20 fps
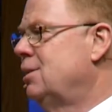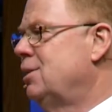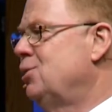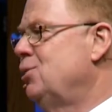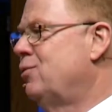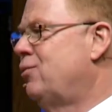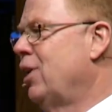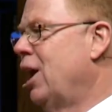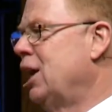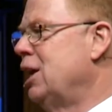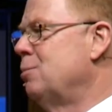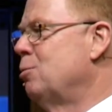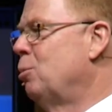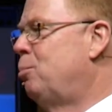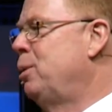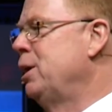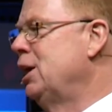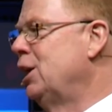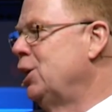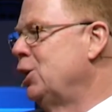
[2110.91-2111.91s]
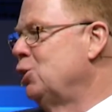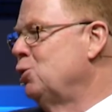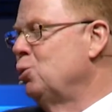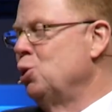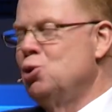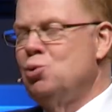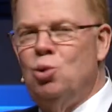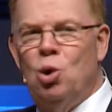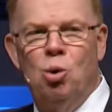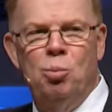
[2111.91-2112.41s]
You find him appealing to
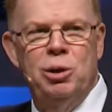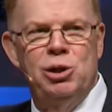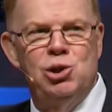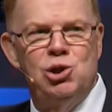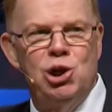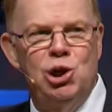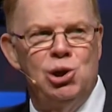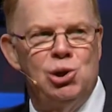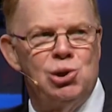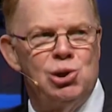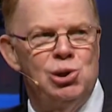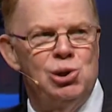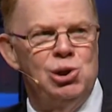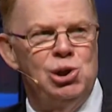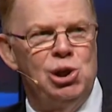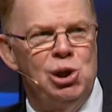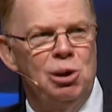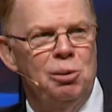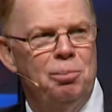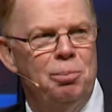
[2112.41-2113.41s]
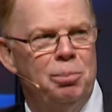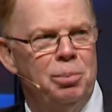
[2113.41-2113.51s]
his Roman citizenship.